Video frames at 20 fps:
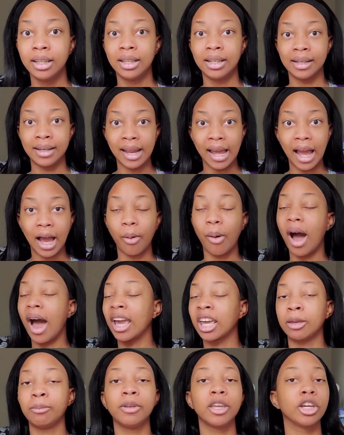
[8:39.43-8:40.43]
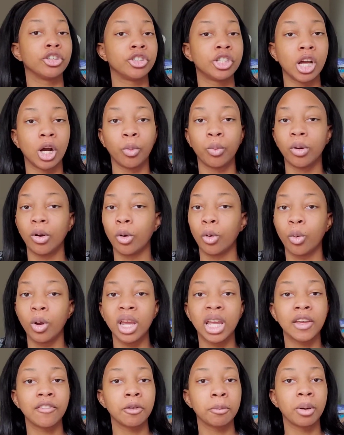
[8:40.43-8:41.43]
Now, I can be a show real
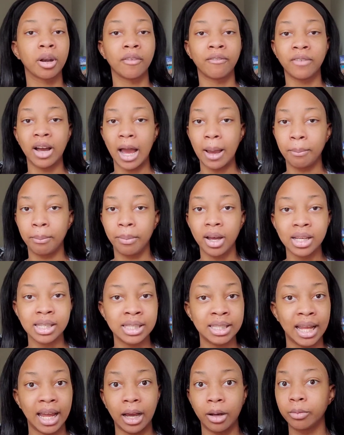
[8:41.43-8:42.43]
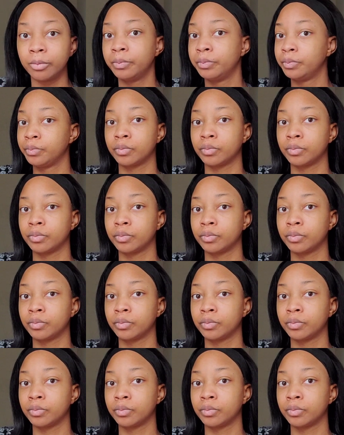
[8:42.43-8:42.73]
quick if you put a $5 down.